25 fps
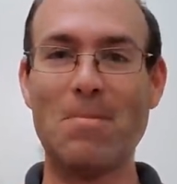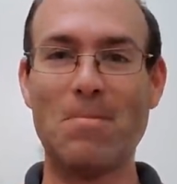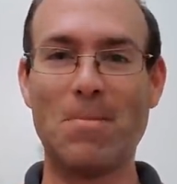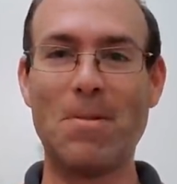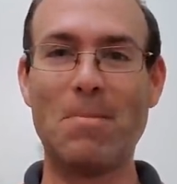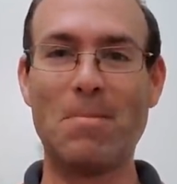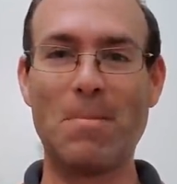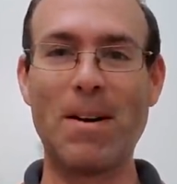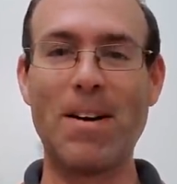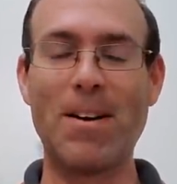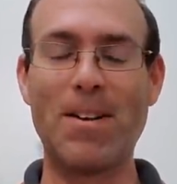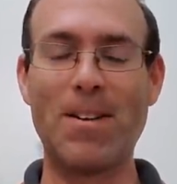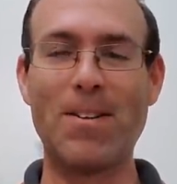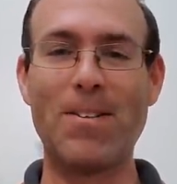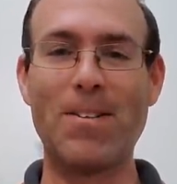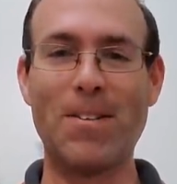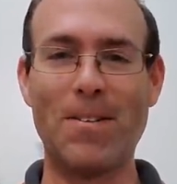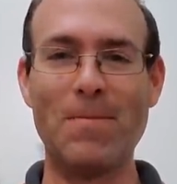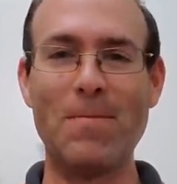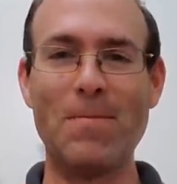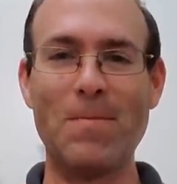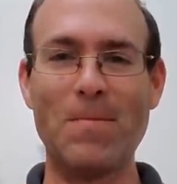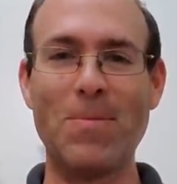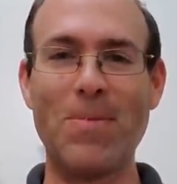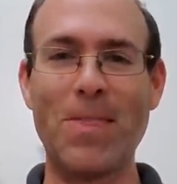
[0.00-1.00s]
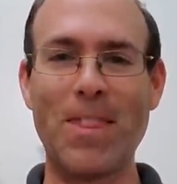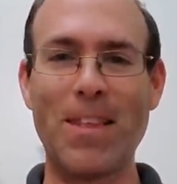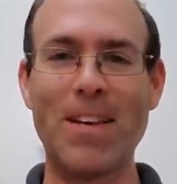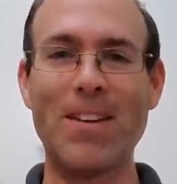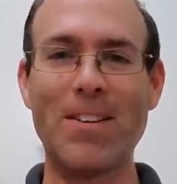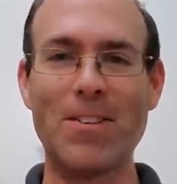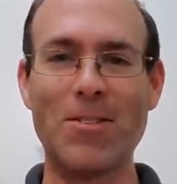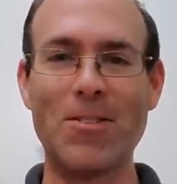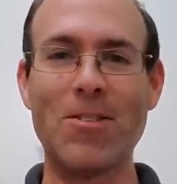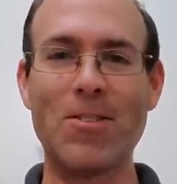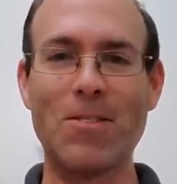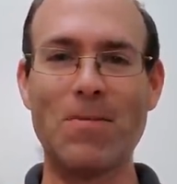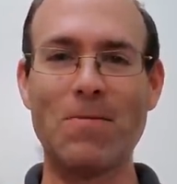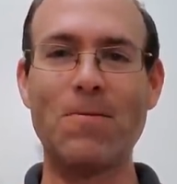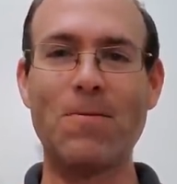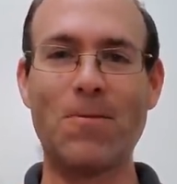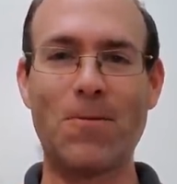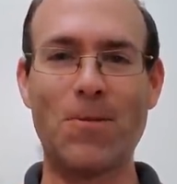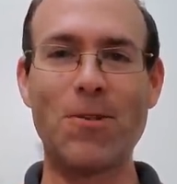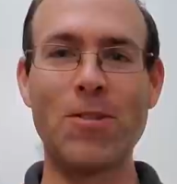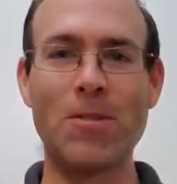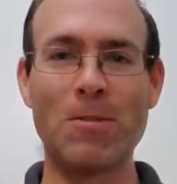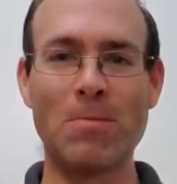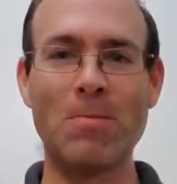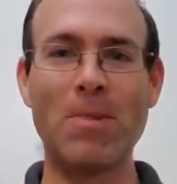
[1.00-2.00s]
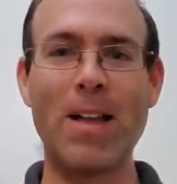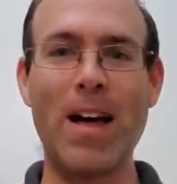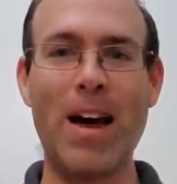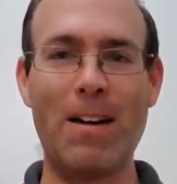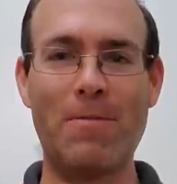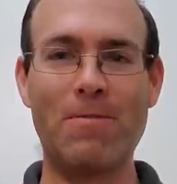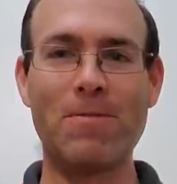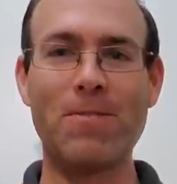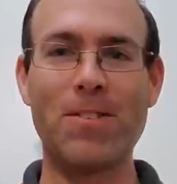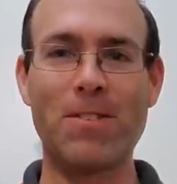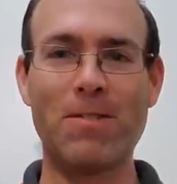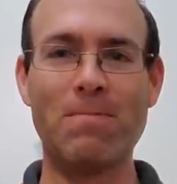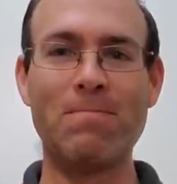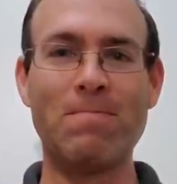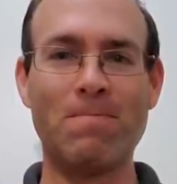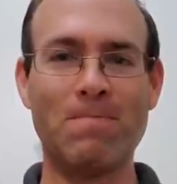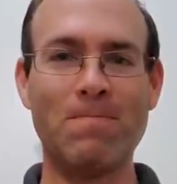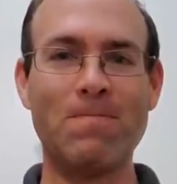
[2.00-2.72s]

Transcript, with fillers: Prepare for some laughter.